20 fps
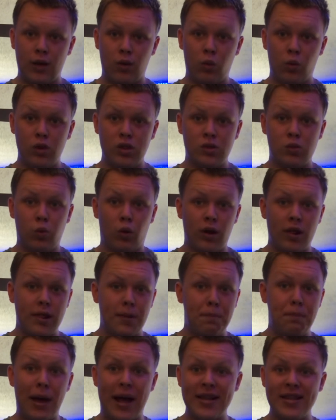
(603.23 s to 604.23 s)
was one of the
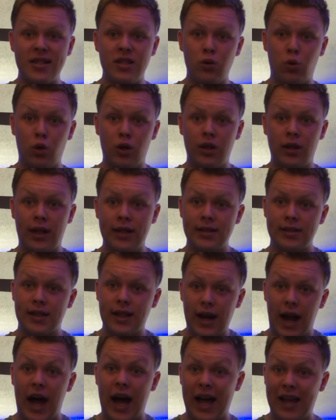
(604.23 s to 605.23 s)
best storylines that
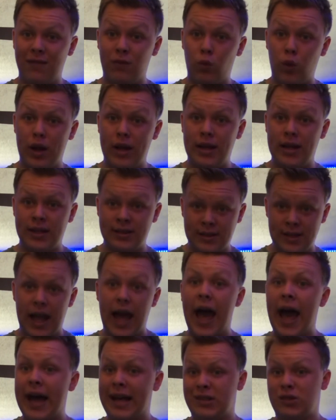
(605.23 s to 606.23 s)
I've witnessed
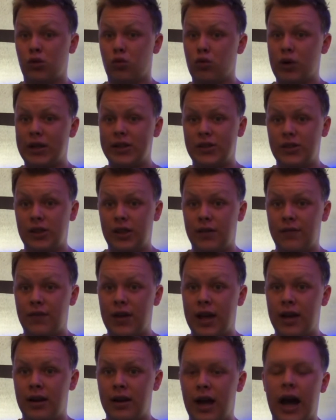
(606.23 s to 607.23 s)
as a wrestling fan.
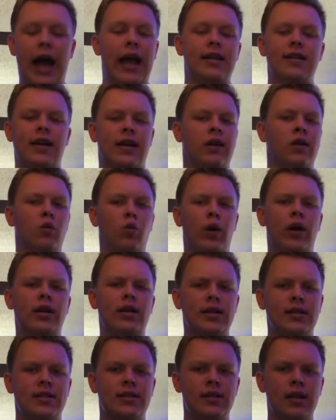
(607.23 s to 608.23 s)
I didn't
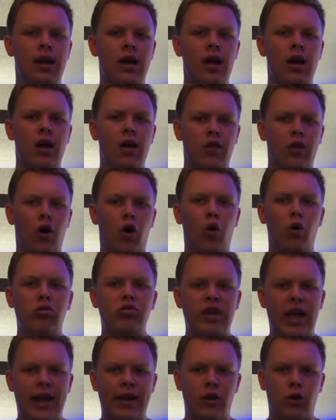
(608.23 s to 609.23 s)
witness the whole
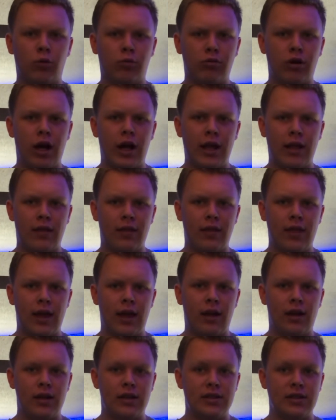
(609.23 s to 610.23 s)
Daniel Bryan thing
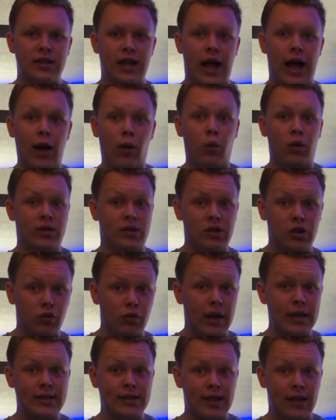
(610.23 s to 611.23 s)
because I wasn't a
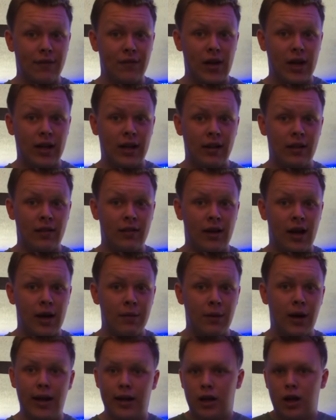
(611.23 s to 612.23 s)
wrestling fan at the time.
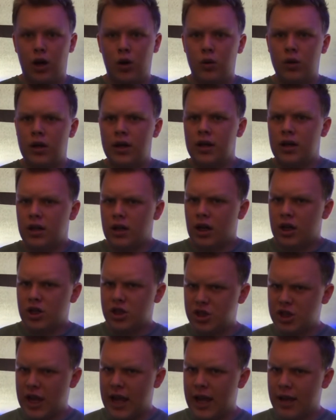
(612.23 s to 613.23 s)
I know,
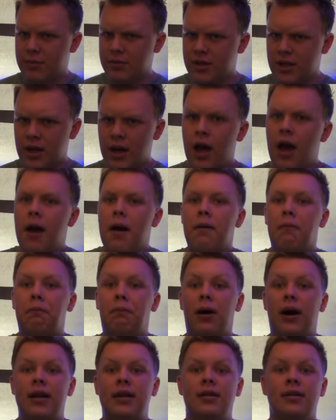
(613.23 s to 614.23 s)
ashamed.
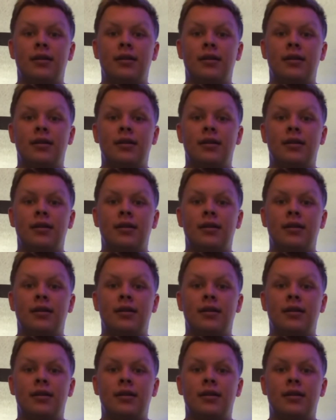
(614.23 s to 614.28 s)
But